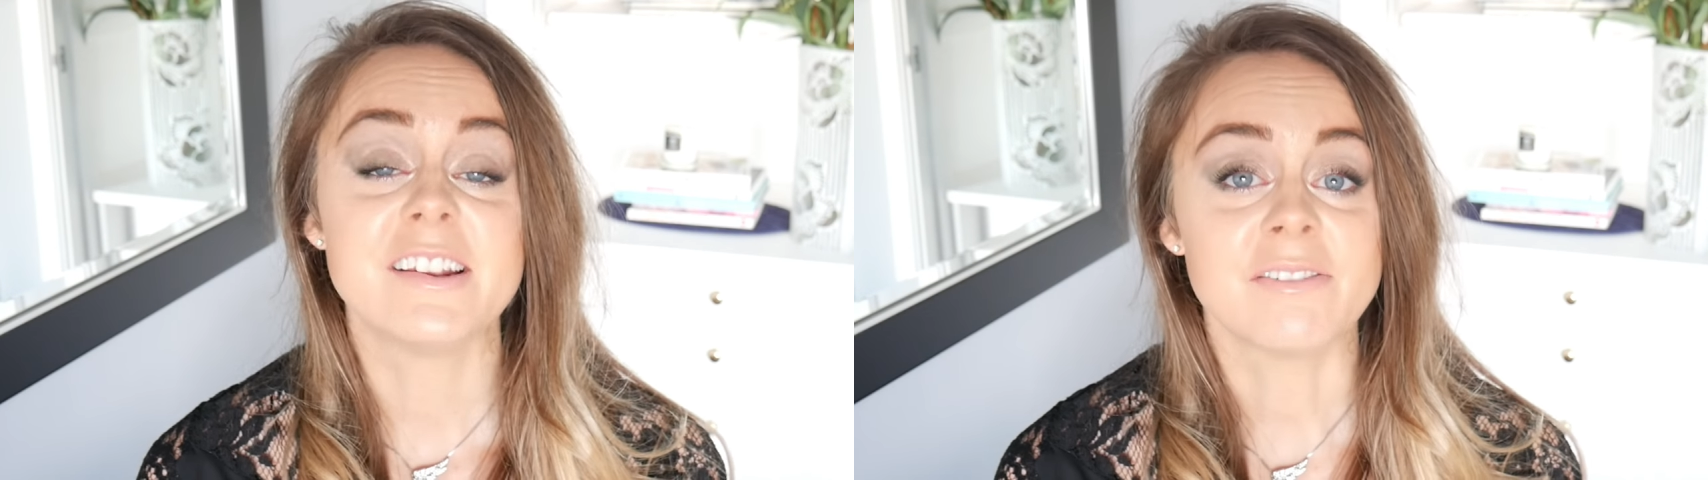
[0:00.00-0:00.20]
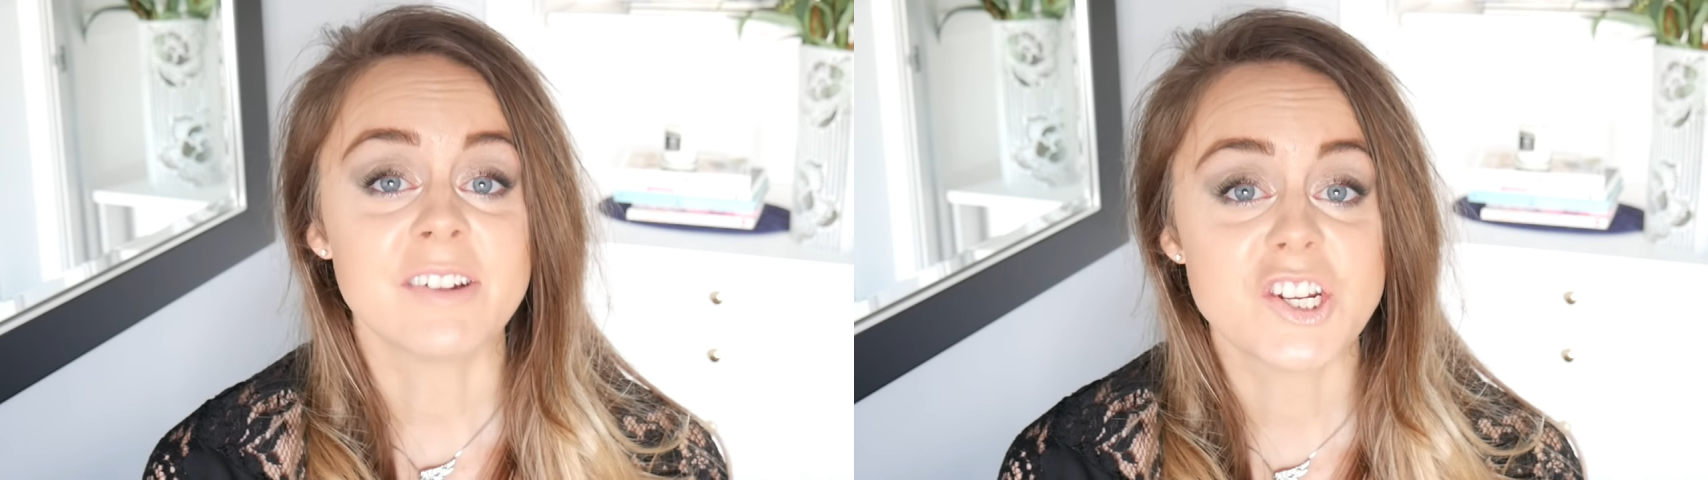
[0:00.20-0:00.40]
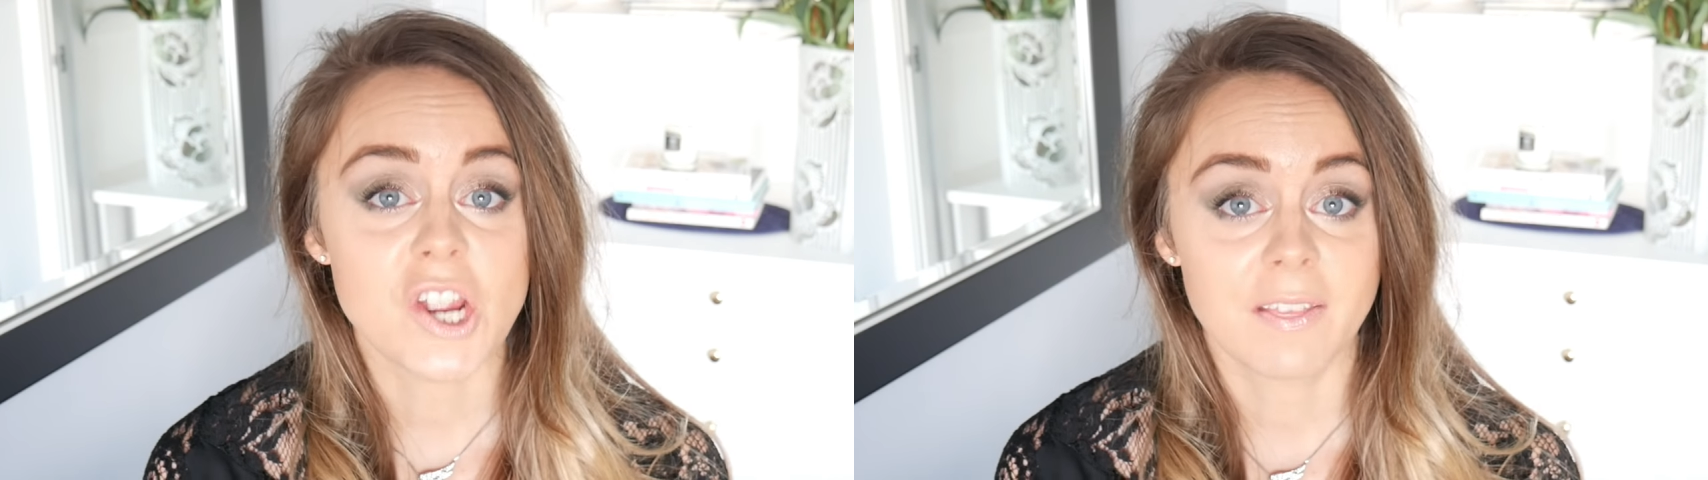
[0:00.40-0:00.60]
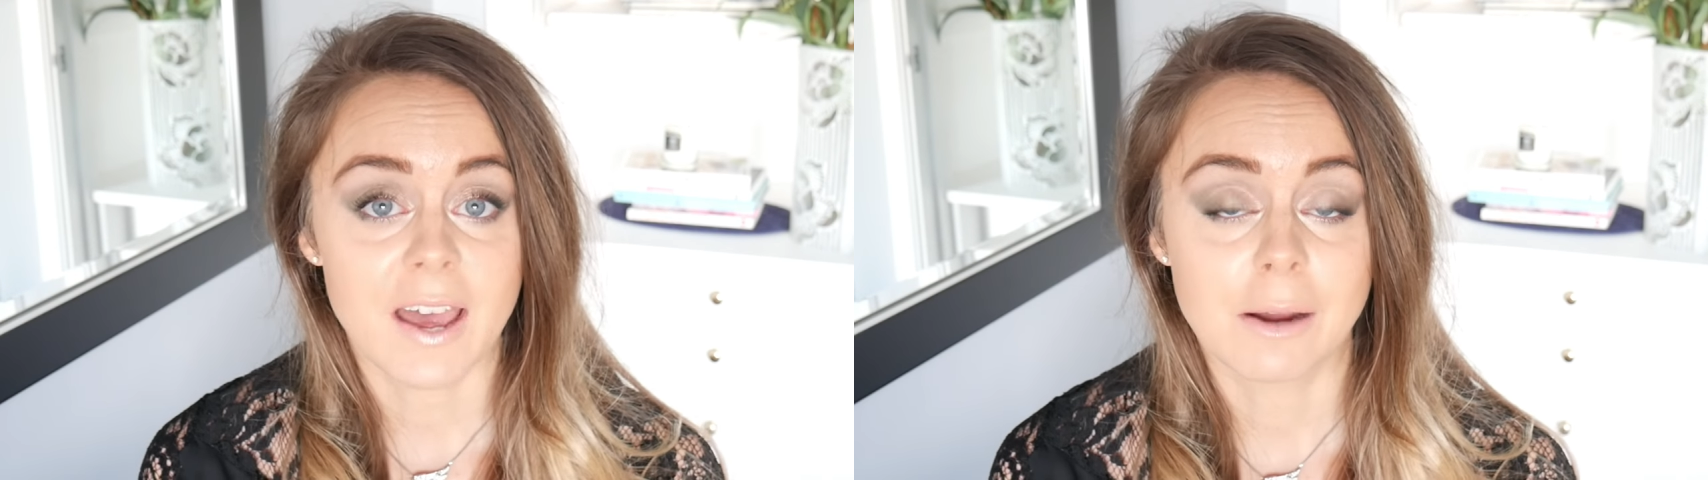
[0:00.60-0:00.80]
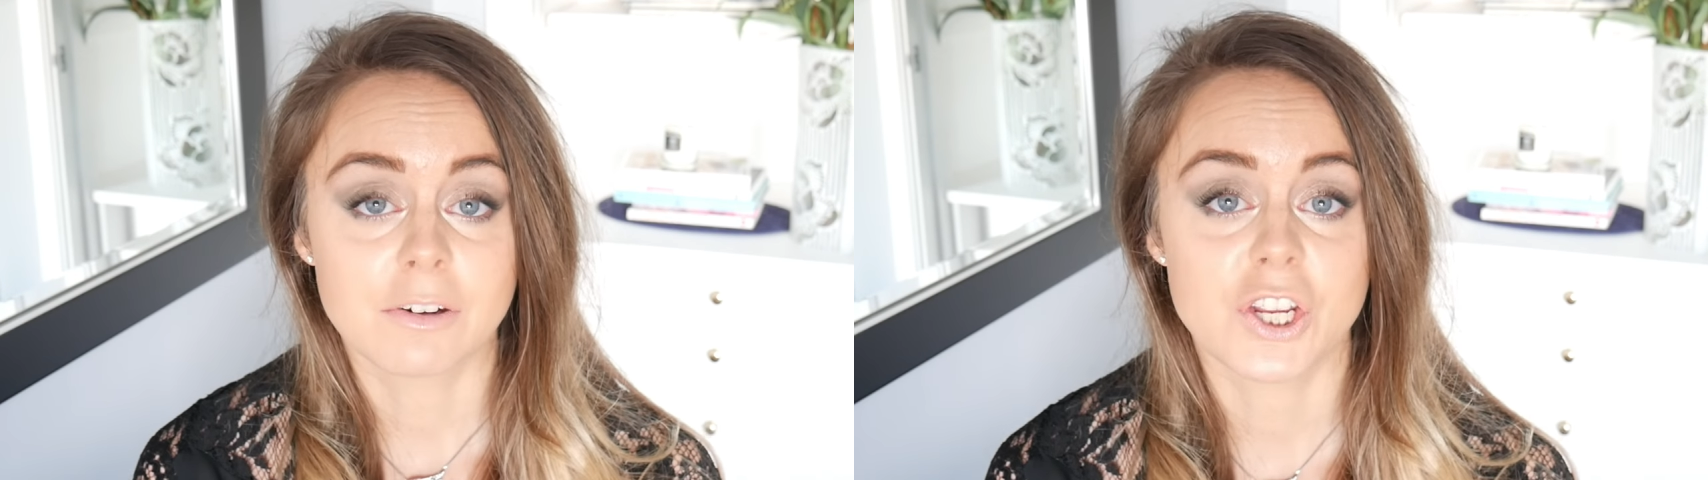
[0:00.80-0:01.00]
Definitely check
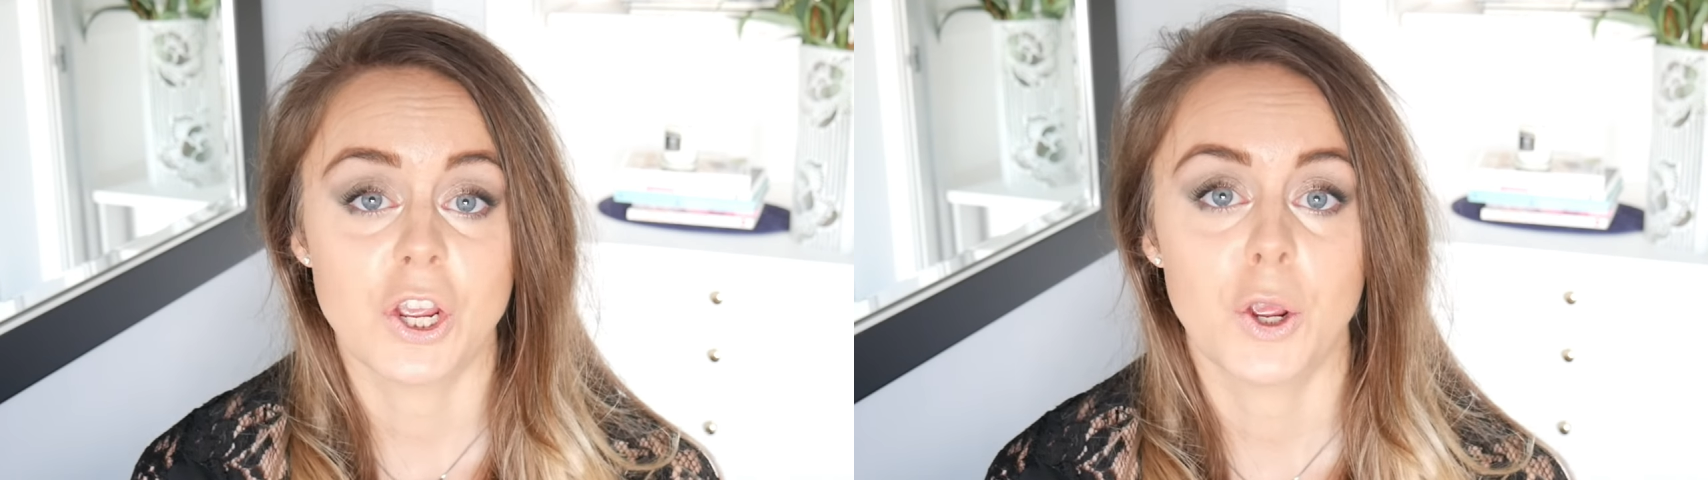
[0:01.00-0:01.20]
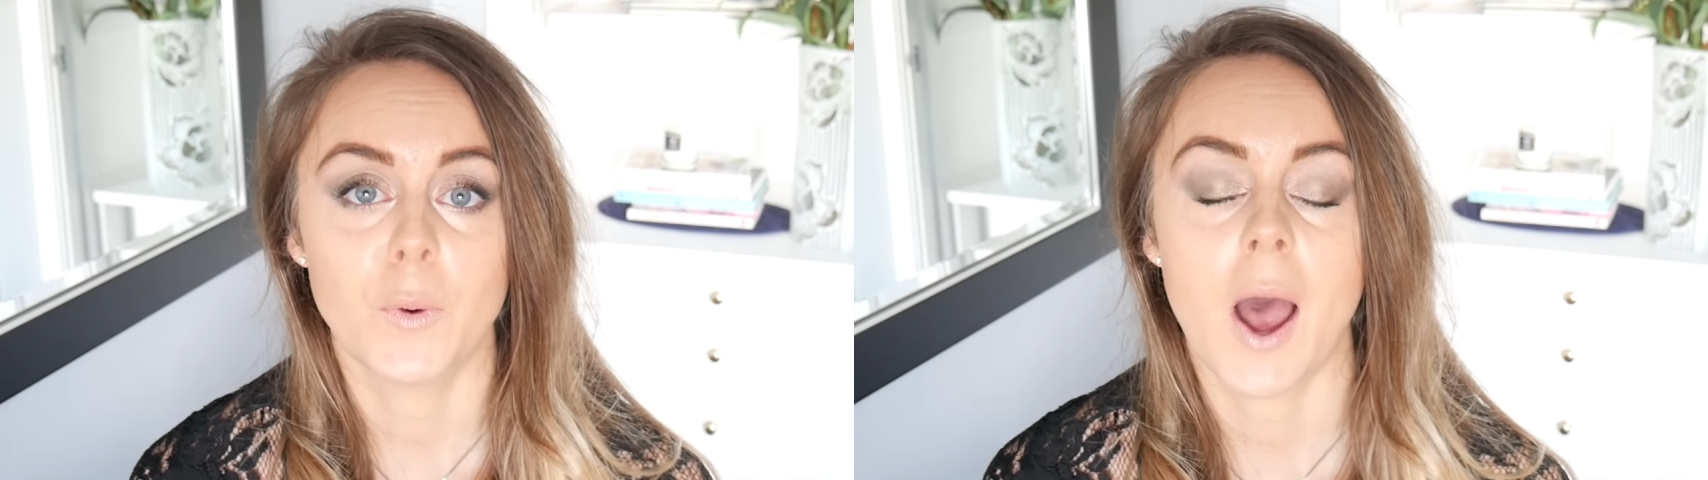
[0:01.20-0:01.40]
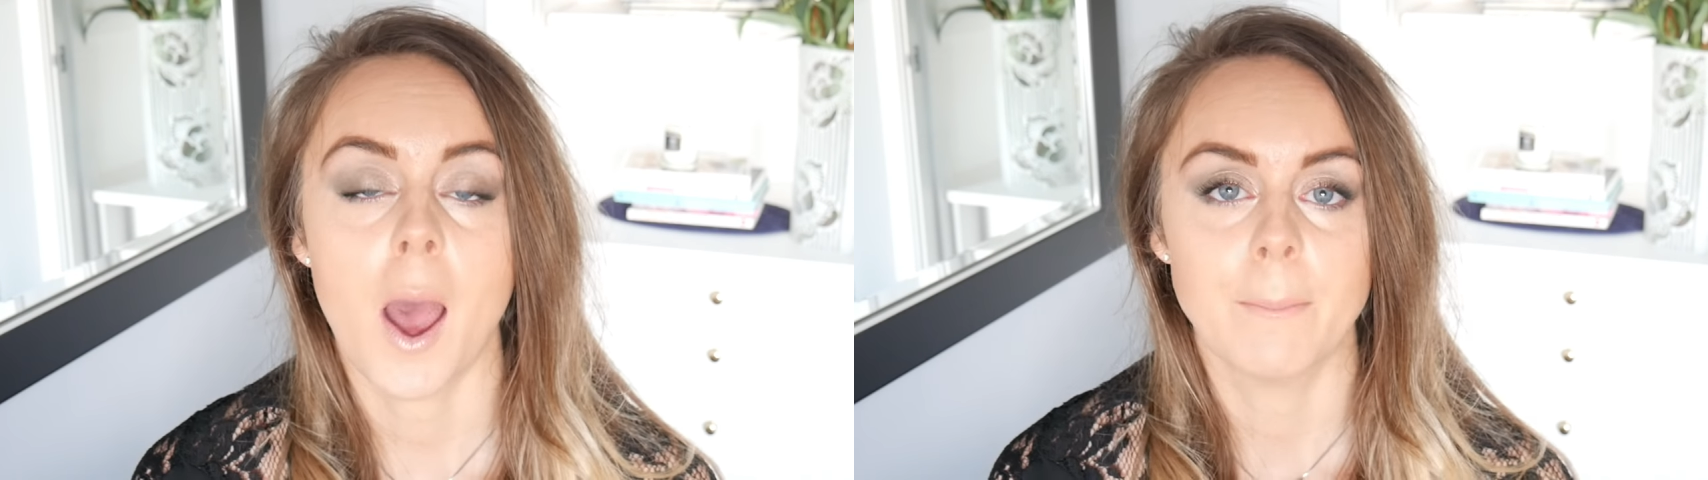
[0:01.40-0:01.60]
that out too.